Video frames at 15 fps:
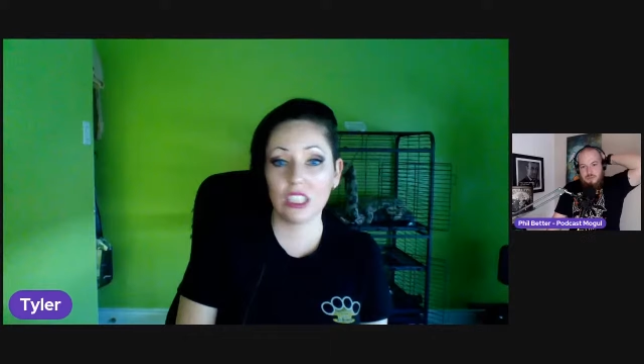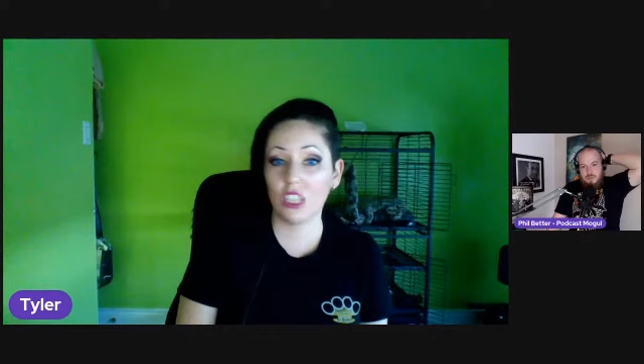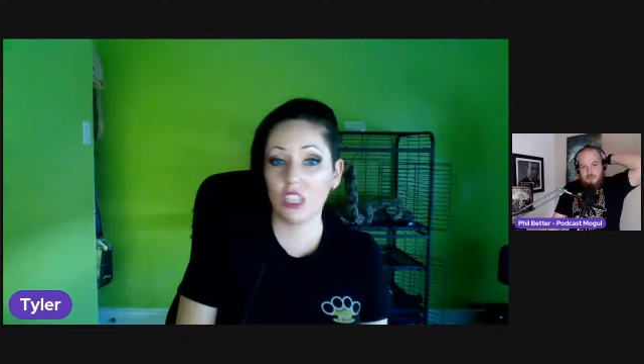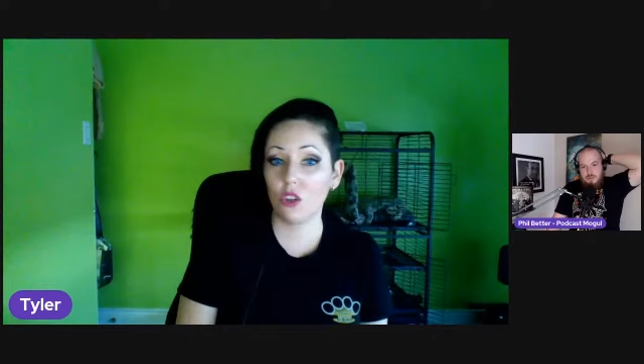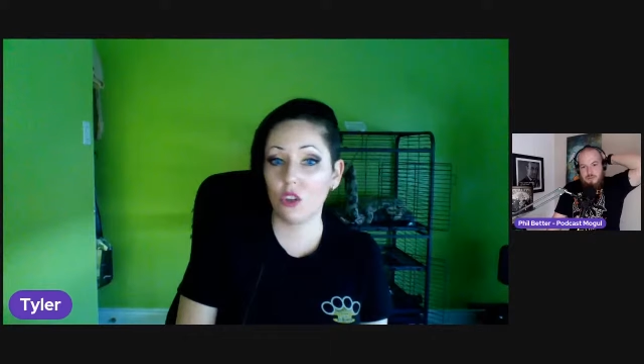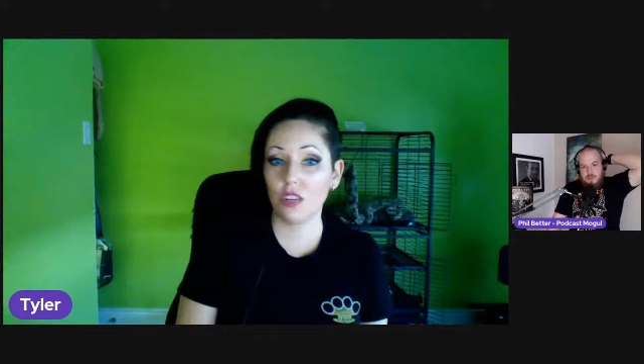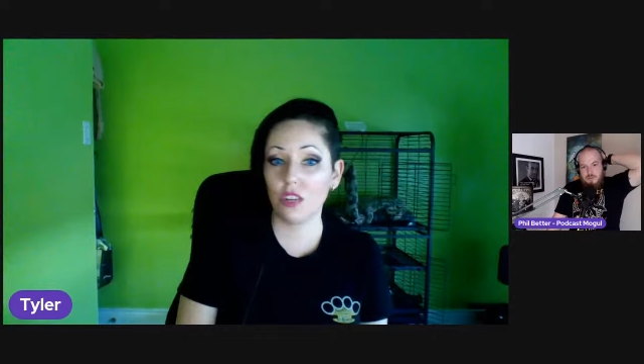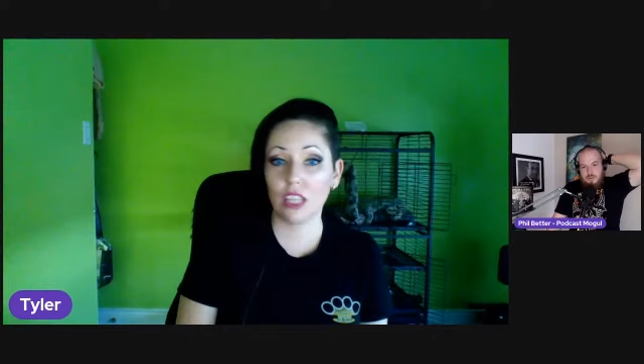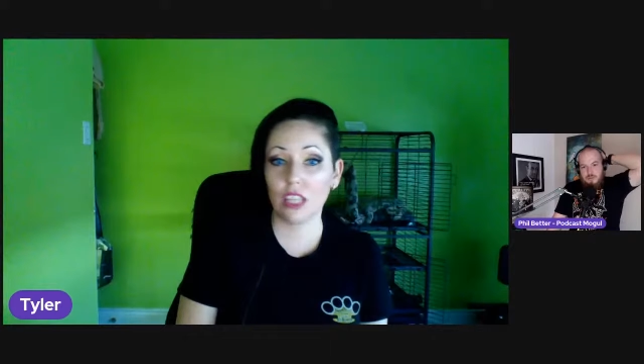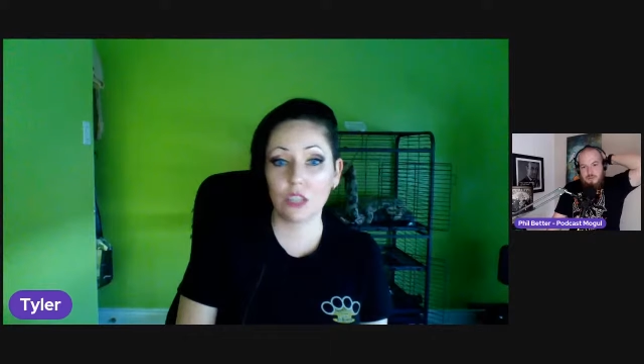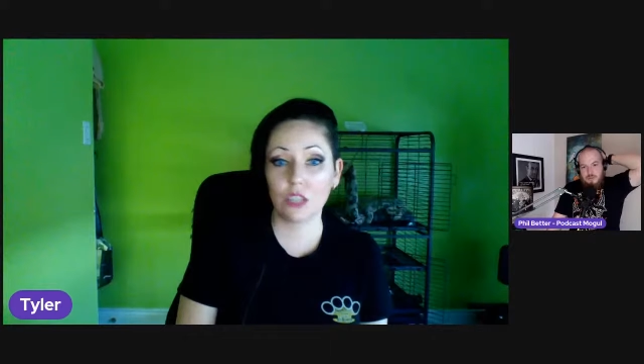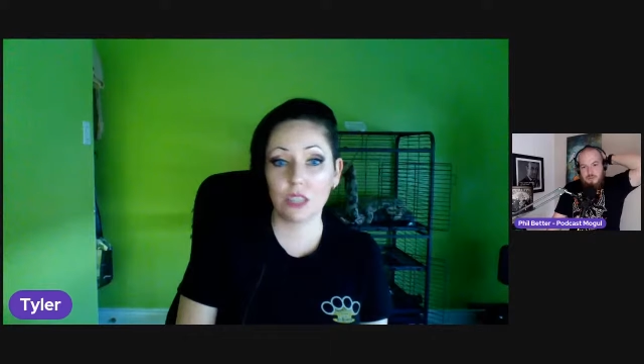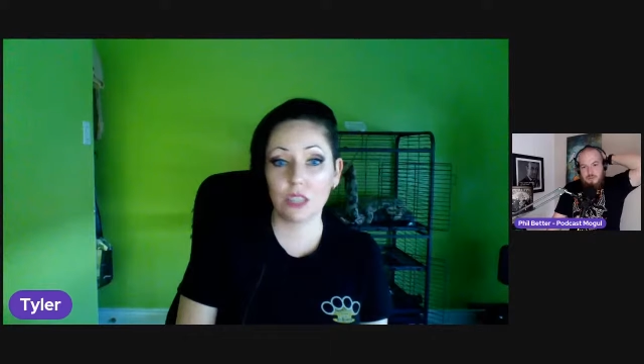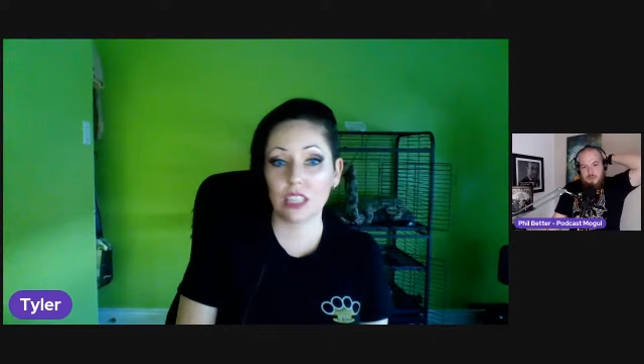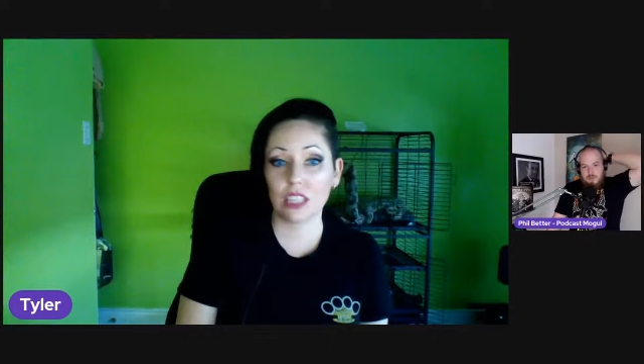glory. That's
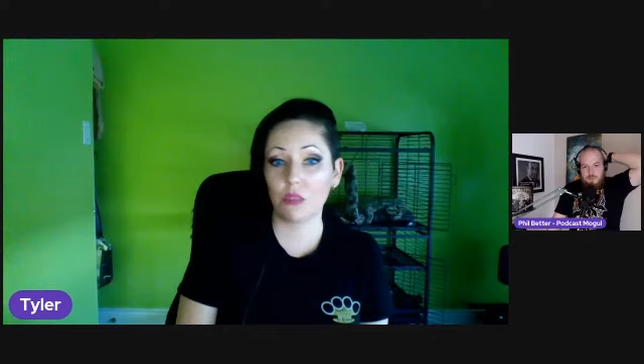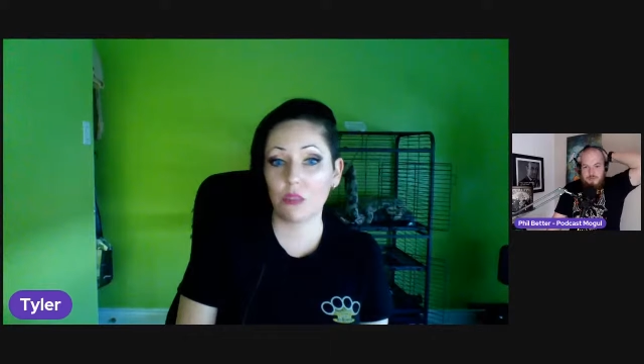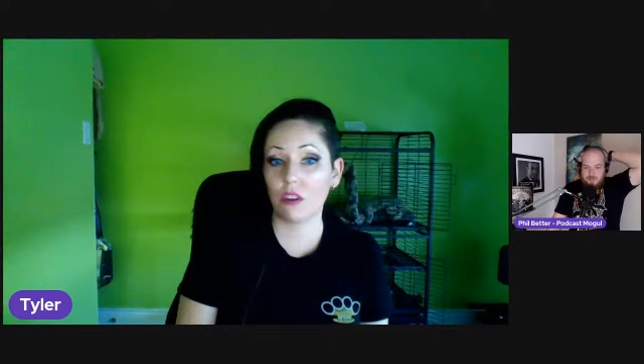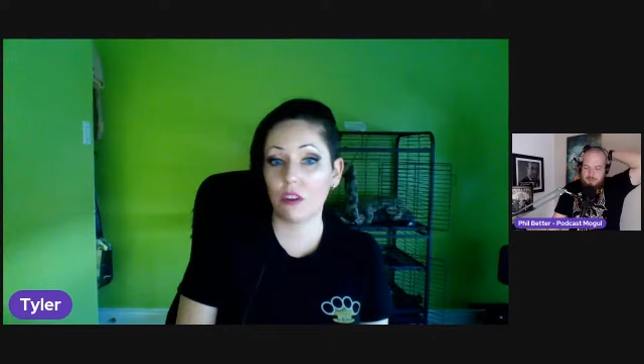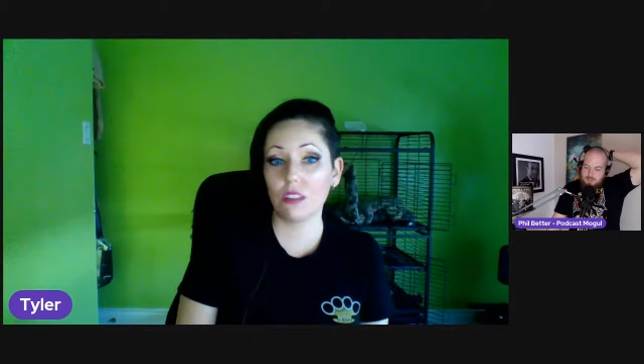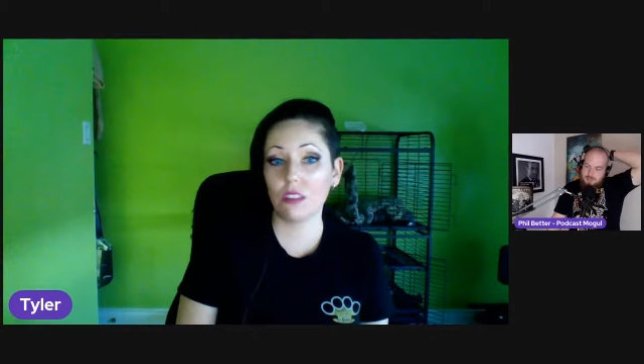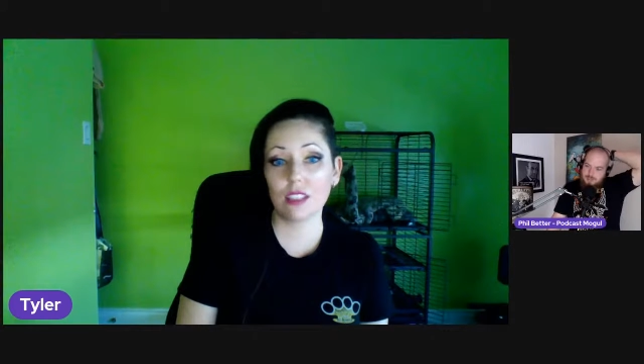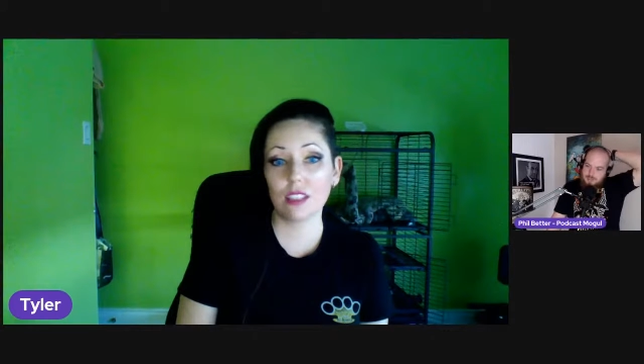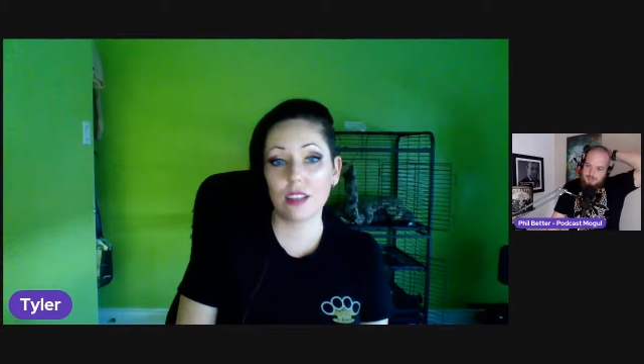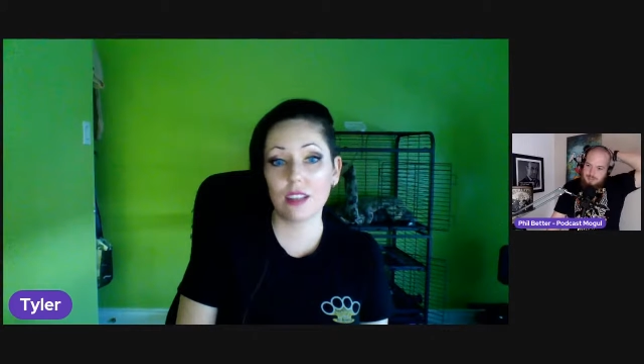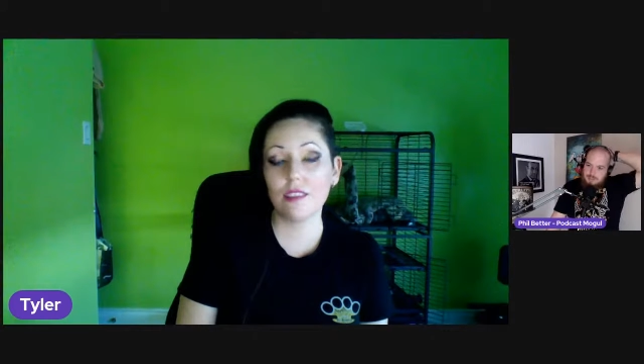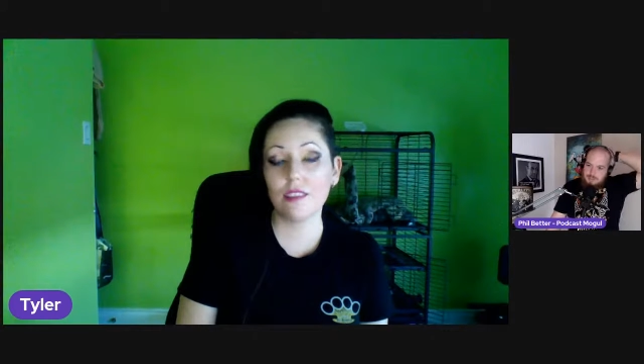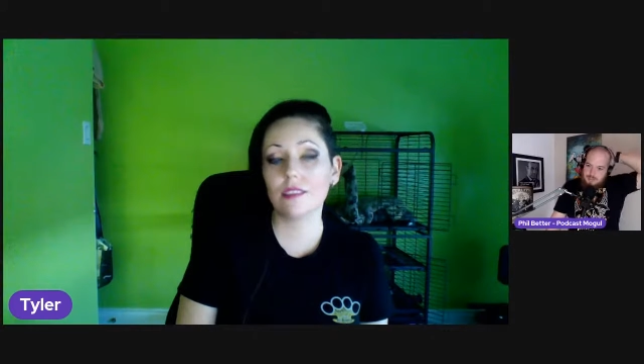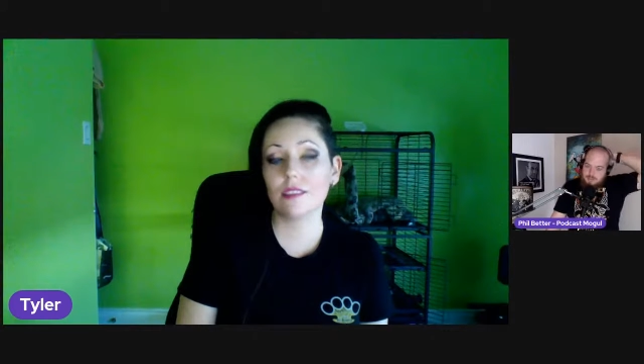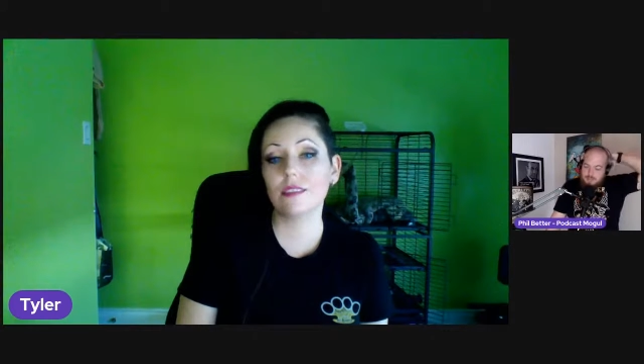what Seth Rollins does.